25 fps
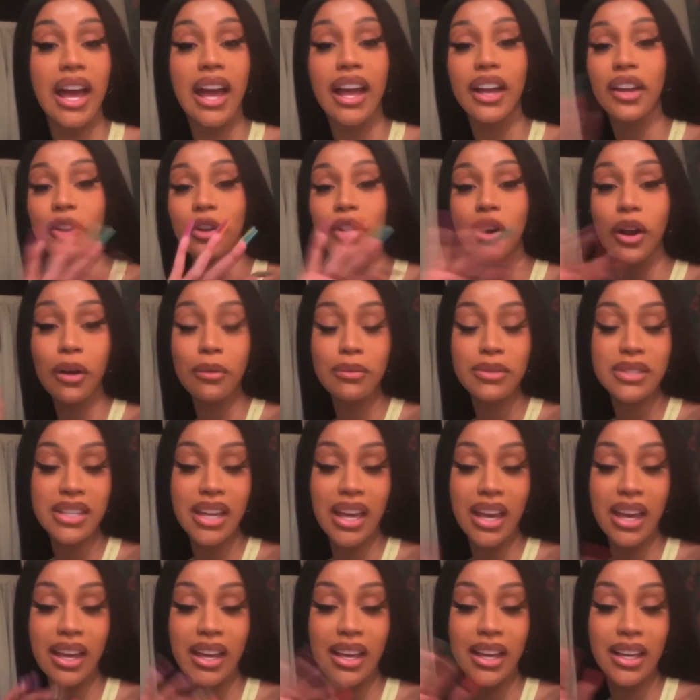that. You know what I'm
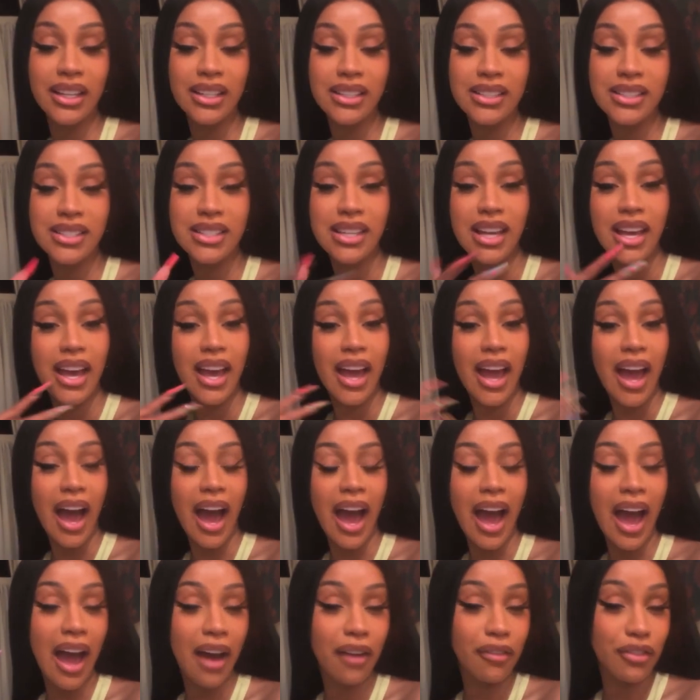saying? Because
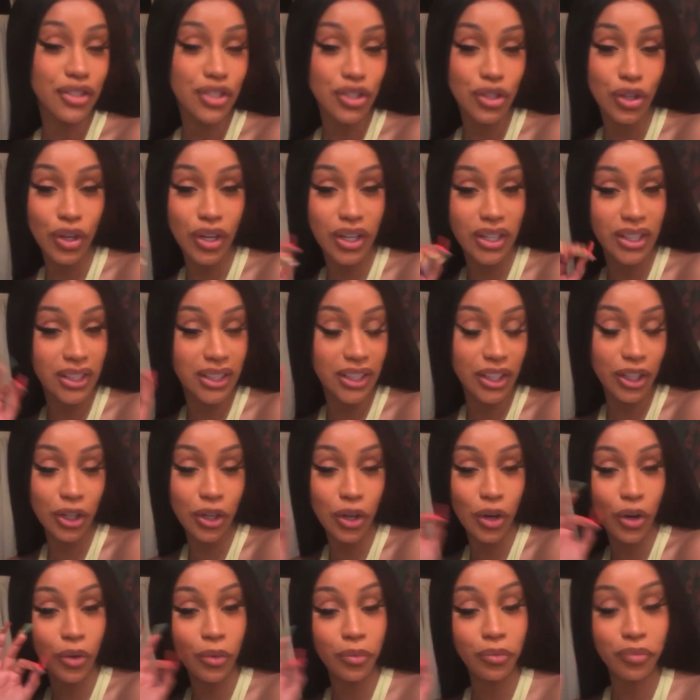I have a certain, you
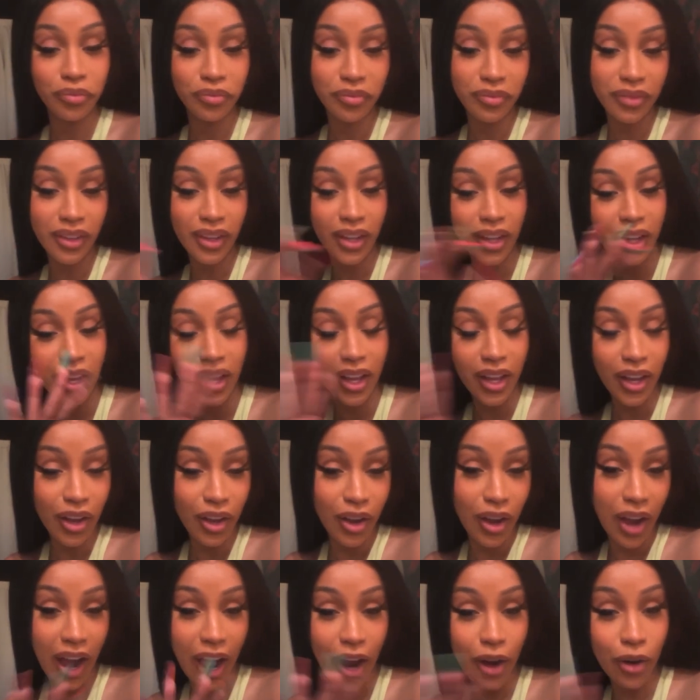know,
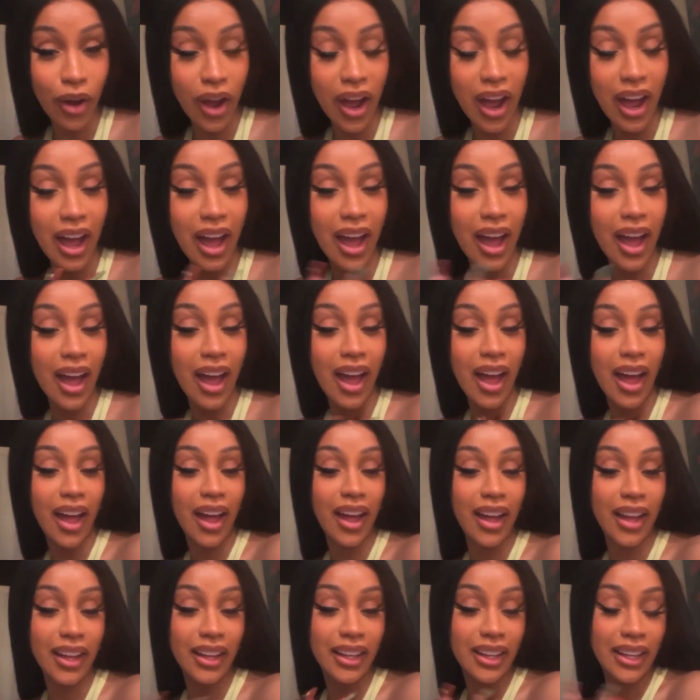
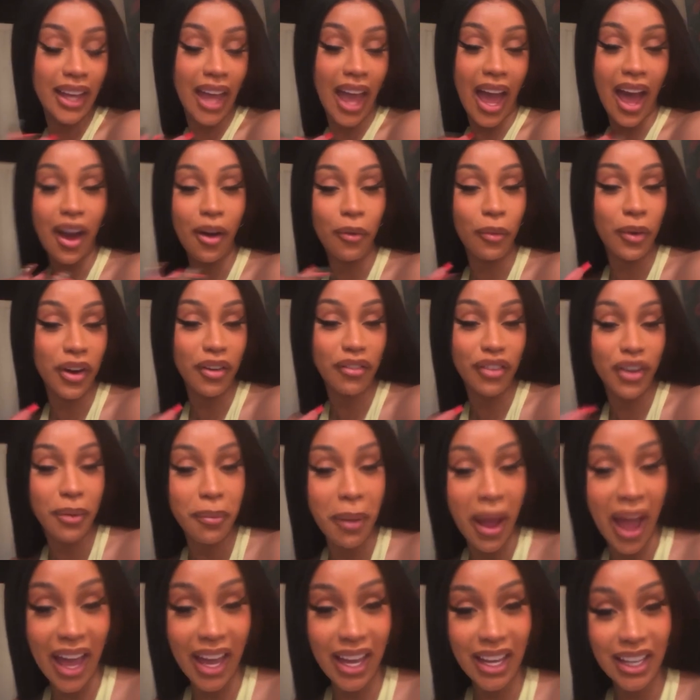yeah, whatever.
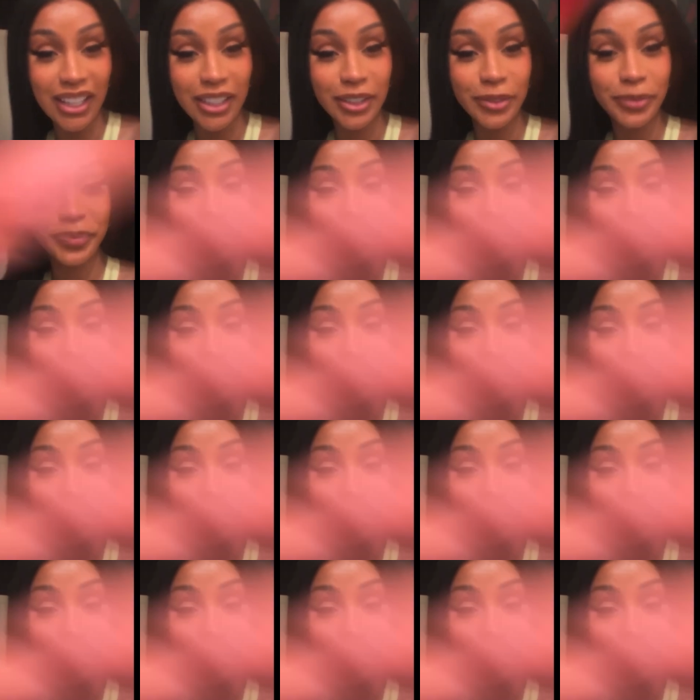Bye.